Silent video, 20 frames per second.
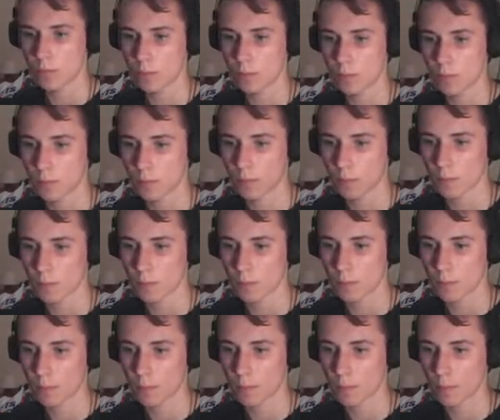
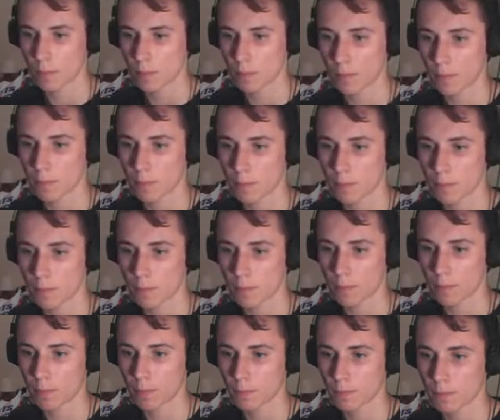
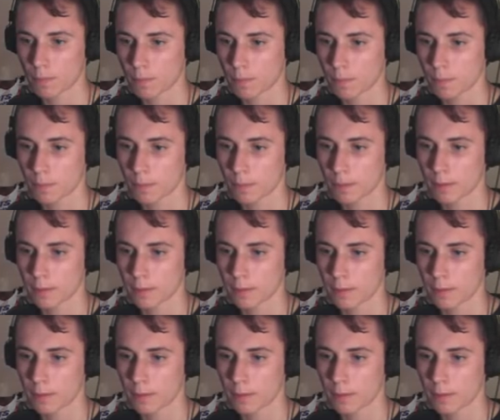(no one is talking)